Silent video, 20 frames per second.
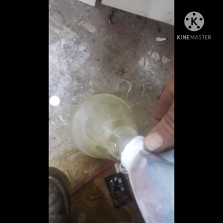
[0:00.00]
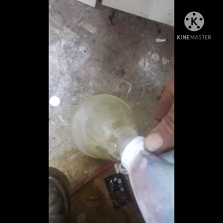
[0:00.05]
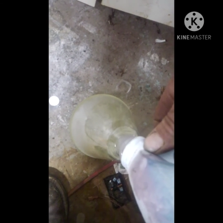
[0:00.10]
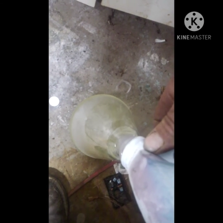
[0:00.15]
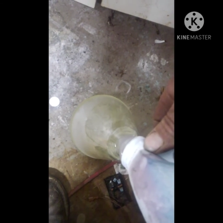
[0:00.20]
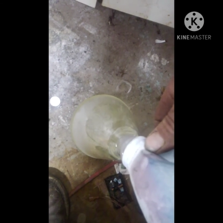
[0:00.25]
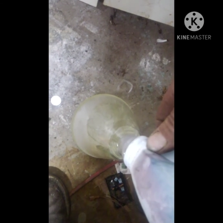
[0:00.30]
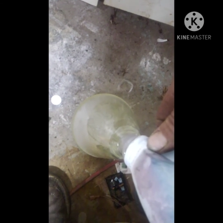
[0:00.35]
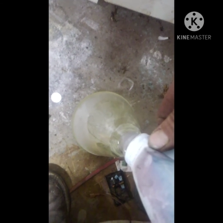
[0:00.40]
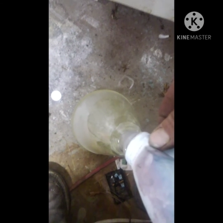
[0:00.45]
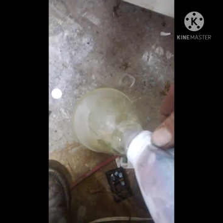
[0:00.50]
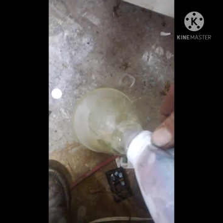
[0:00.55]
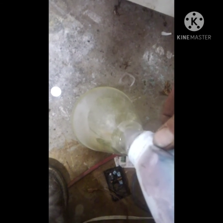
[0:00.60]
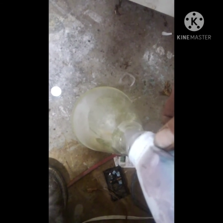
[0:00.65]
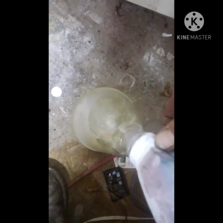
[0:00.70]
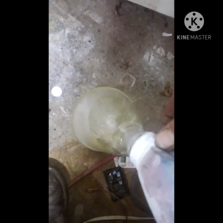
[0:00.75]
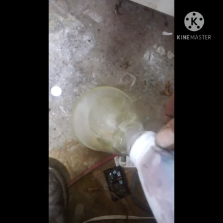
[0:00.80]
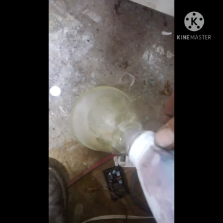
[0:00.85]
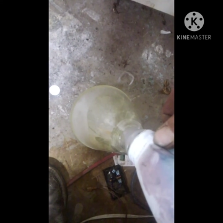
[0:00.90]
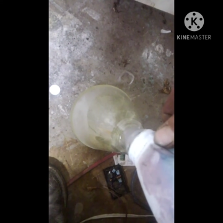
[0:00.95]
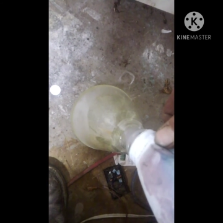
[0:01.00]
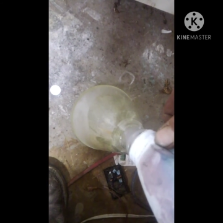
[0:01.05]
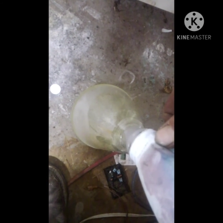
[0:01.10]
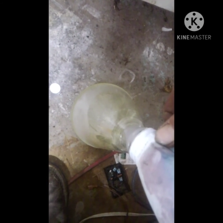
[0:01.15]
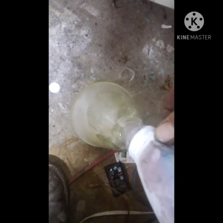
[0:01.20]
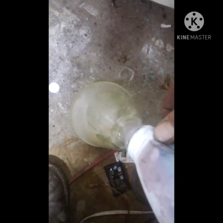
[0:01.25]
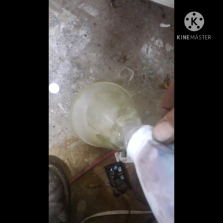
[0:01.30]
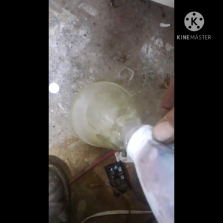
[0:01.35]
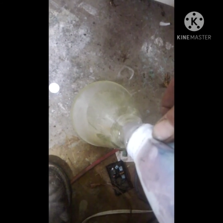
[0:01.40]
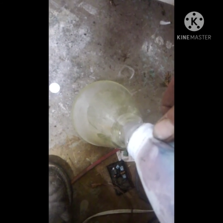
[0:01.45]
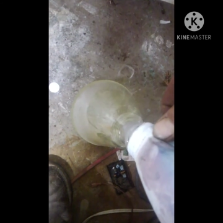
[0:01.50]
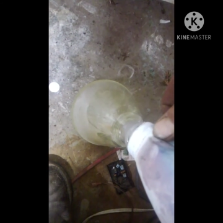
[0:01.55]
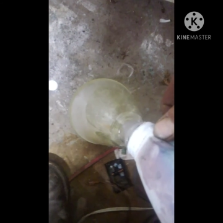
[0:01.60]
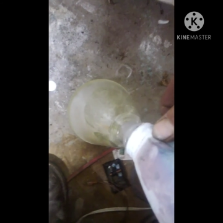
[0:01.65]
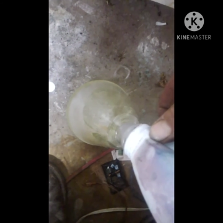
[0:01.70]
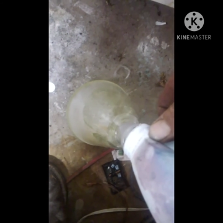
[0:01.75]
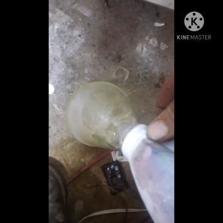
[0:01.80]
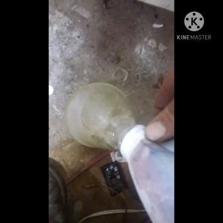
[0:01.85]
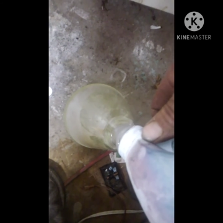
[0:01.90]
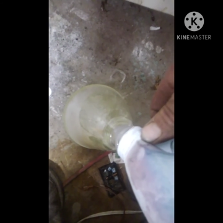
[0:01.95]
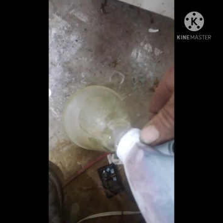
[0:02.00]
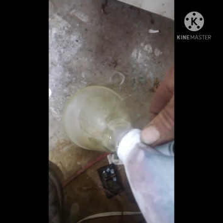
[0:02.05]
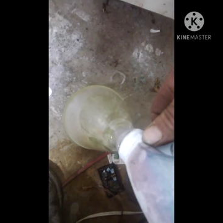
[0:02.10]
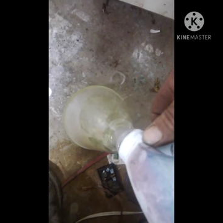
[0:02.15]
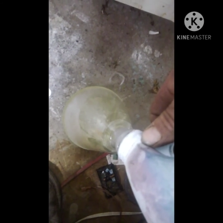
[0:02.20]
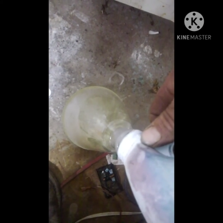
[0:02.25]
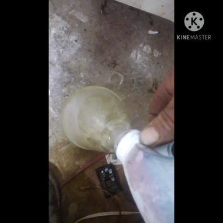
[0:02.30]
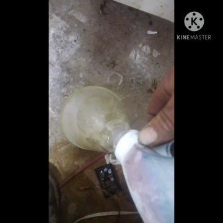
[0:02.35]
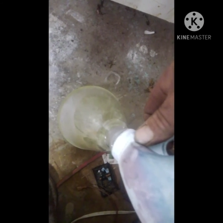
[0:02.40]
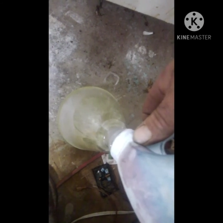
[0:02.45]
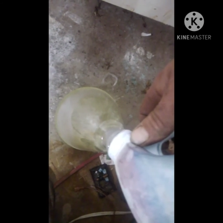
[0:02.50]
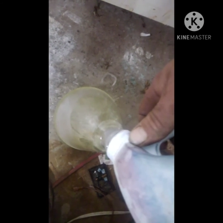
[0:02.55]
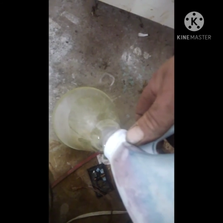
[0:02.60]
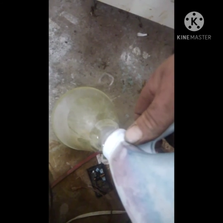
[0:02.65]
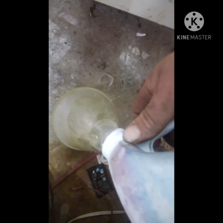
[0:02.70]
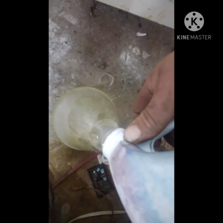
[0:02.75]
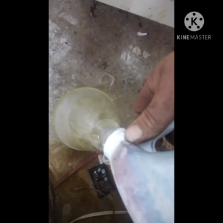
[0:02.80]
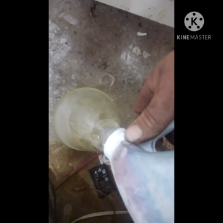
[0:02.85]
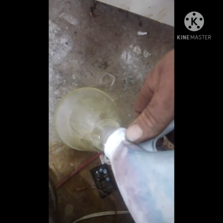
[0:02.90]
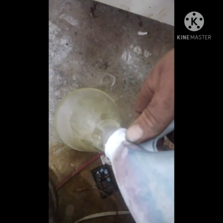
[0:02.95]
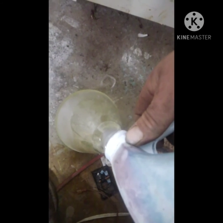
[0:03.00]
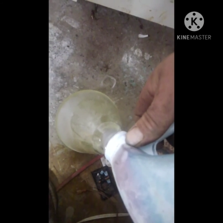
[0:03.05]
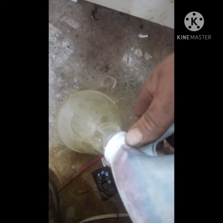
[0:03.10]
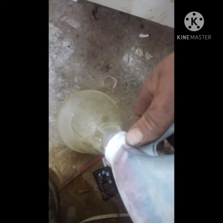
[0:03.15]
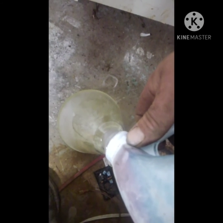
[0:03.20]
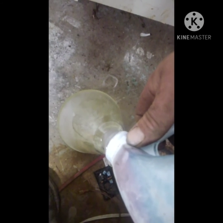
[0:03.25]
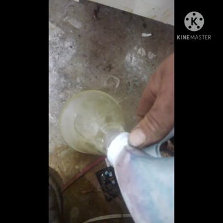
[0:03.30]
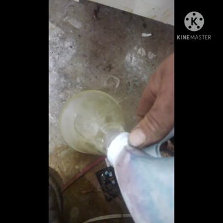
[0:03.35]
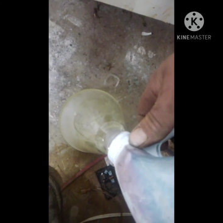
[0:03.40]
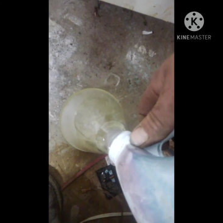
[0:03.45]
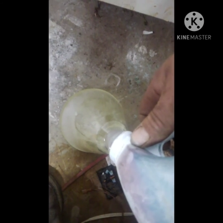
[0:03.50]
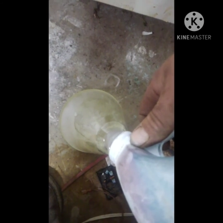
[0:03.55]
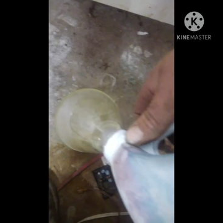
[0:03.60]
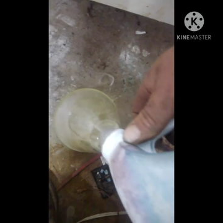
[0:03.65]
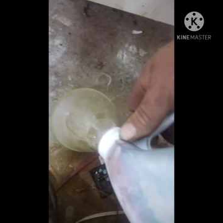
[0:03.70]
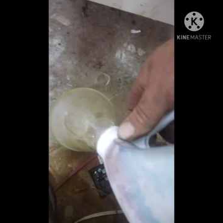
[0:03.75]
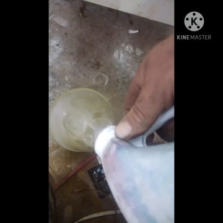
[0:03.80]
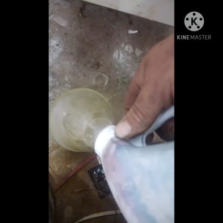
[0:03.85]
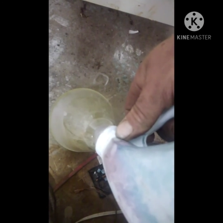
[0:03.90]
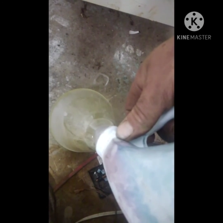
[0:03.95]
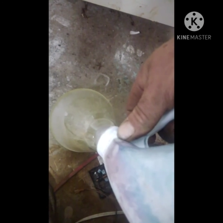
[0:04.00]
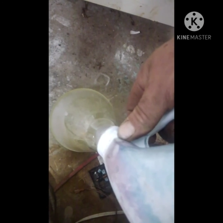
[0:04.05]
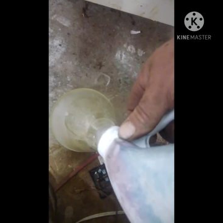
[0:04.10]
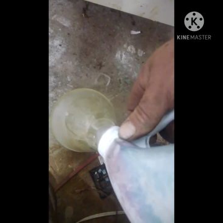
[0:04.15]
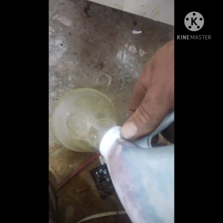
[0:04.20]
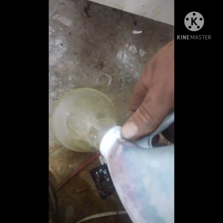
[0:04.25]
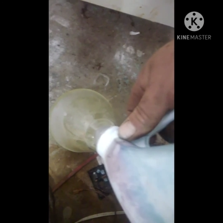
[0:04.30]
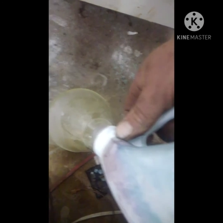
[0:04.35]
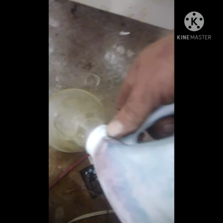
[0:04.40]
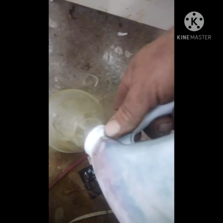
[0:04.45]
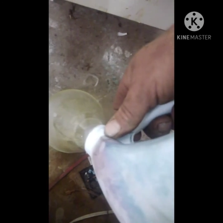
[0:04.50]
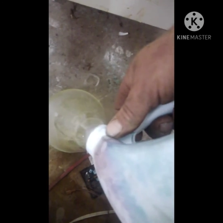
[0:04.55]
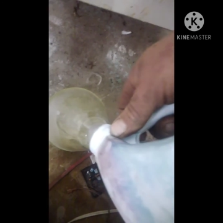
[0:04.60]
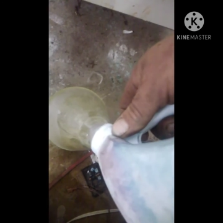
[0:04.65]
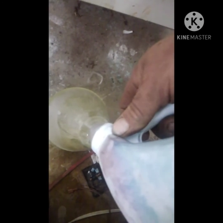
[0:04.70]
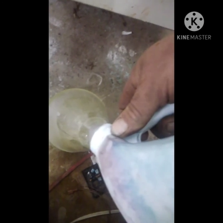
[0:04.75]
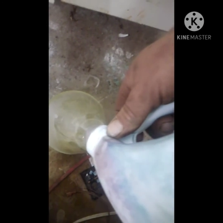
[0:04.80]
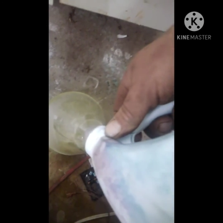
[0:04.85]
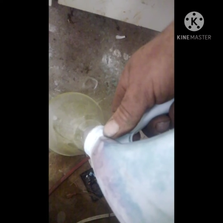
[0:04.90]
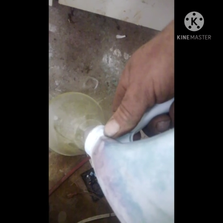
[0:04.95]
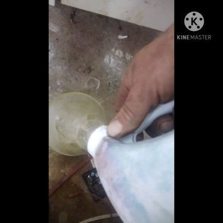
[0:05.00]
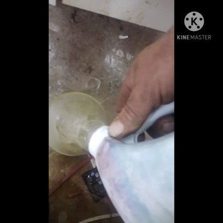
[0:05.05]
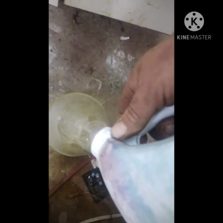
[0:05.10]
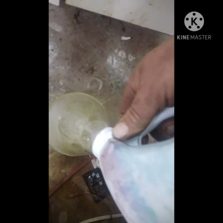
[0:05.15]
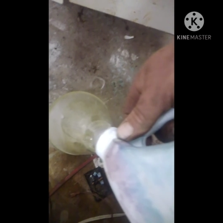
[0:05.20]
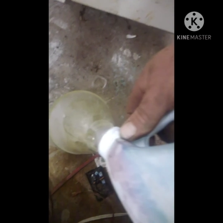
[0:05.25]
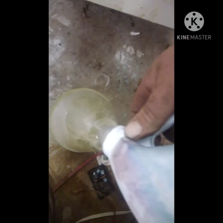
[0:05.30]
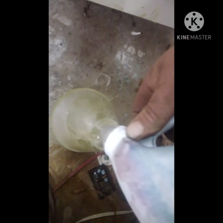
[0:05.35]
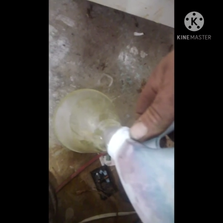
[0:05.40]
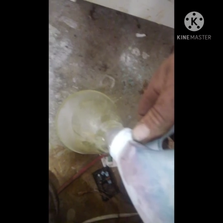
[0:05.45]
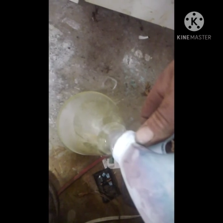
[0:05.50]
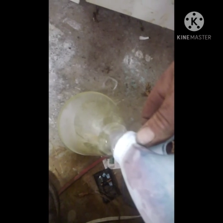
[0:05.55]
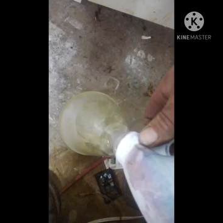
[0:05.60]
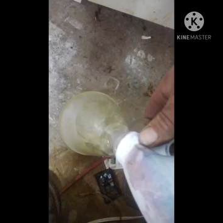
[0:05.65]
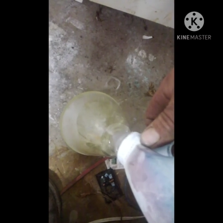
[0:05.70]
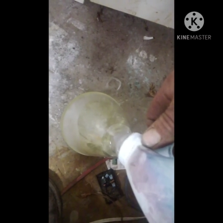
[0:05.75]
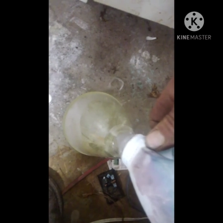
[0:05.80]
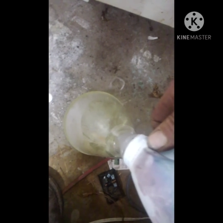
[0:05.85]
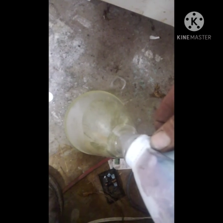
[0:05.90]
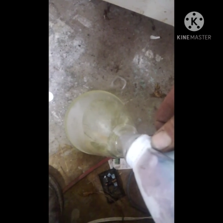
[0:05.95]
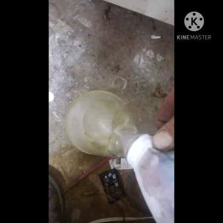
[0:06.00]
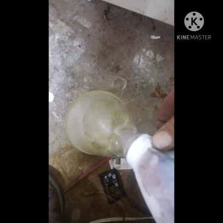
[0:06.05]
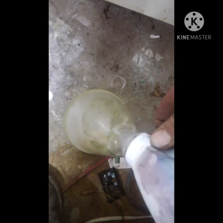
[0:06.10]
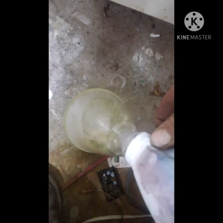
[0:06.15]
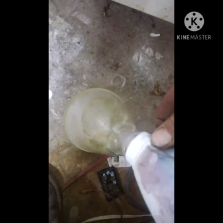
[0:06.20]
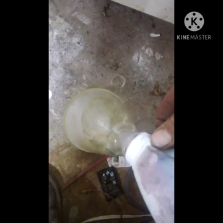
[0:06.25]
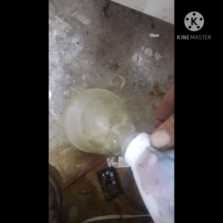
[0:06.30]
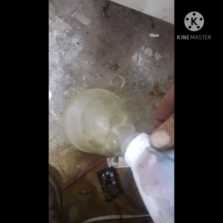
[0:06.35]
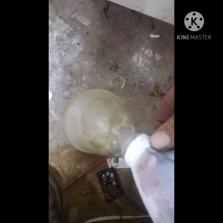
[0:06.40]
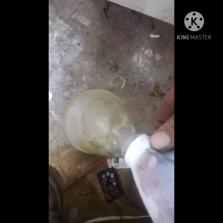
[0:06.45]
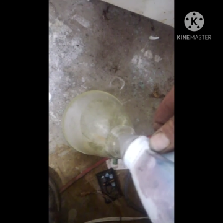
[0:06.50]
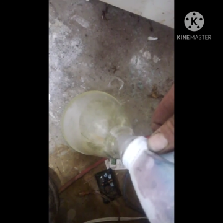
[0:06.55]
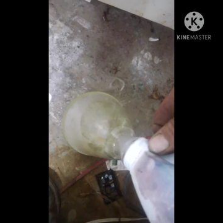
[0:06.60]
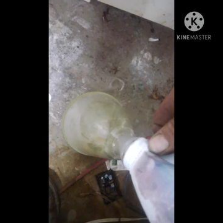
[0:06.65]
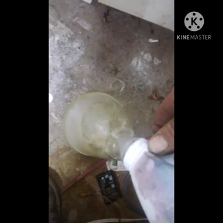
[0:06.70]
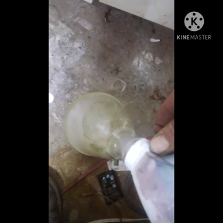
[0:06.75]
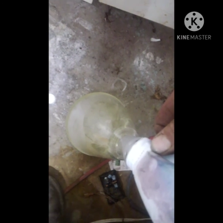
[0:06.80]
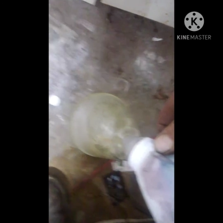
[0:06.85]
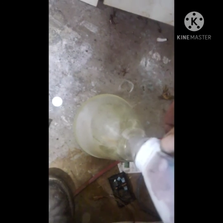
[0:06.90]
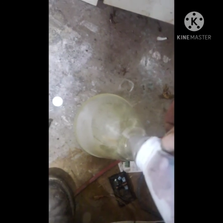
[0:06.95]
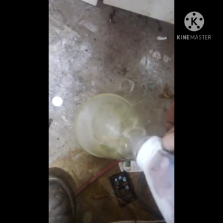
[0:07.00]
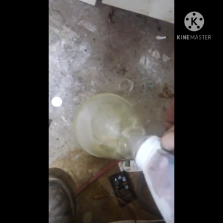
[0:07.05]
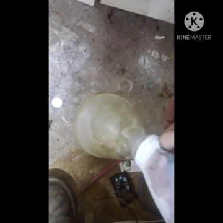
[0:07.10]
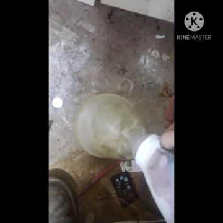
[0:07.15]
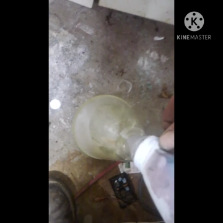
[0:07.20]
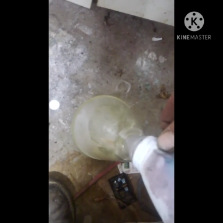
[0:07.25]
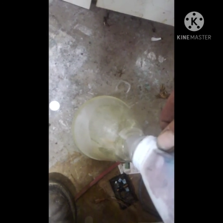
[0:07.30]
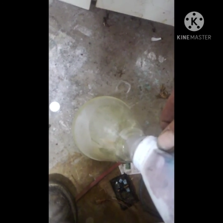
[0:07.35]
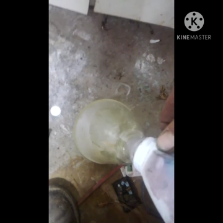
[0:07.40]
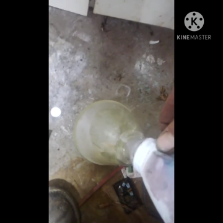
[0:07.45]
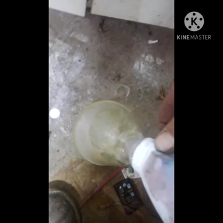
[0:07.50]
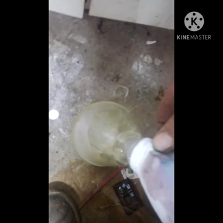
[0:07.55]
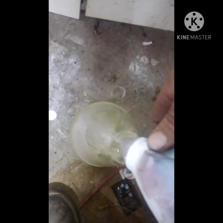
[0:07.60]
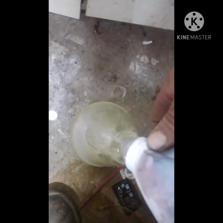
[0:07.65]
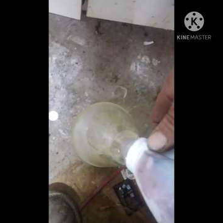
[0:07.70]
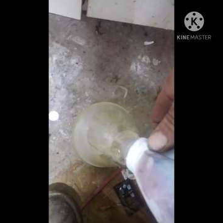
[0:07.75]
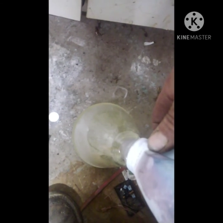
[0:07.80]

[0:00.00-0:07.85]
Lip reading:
[unreadable: no face in view]